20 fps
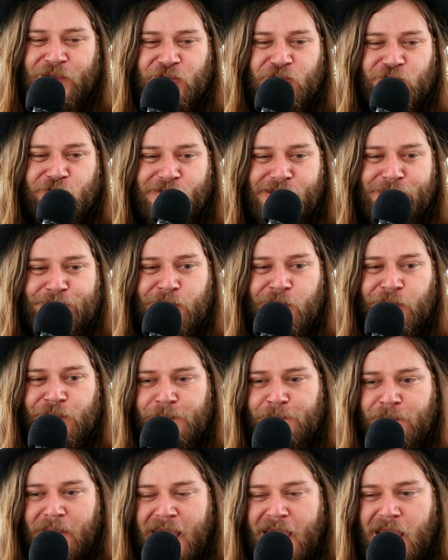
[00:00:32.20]

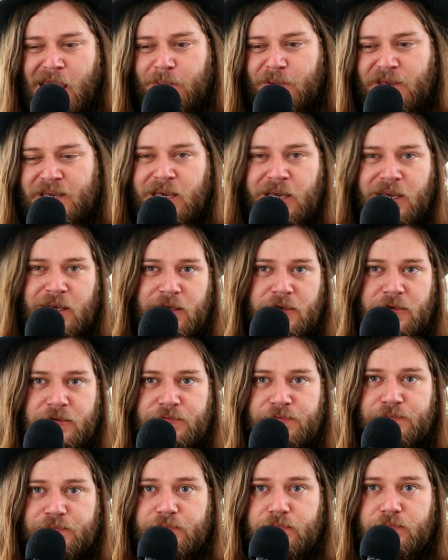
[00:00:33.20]

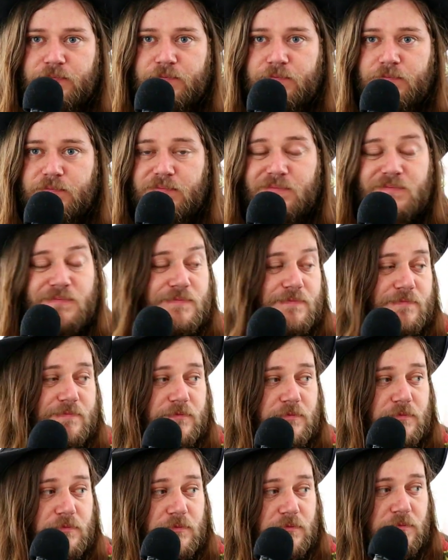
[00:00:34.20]

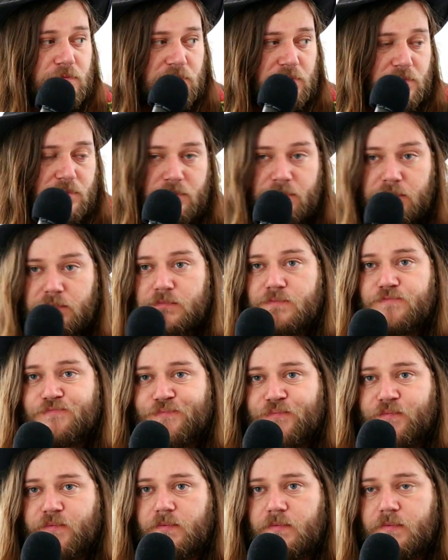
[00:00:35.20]

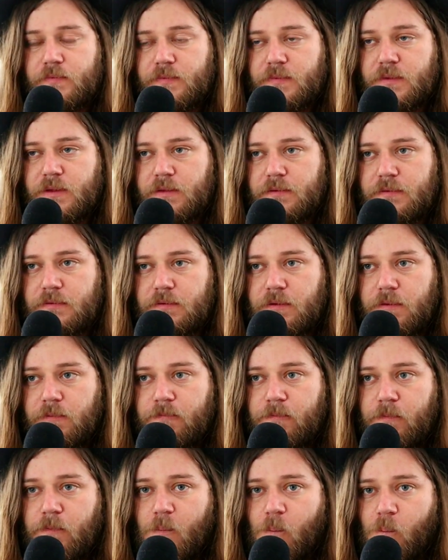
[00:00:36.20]

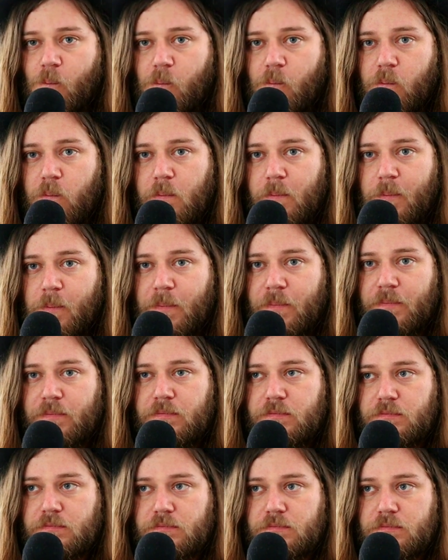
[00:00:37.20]

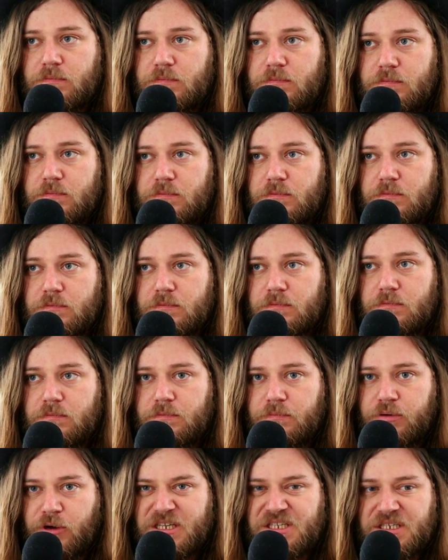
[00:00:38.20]

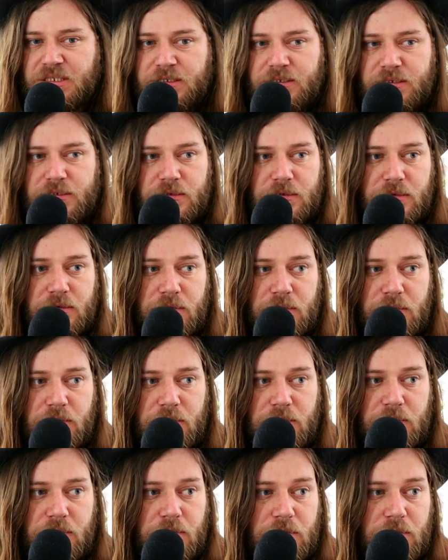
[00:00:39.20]
No words are spoken by the person on screen.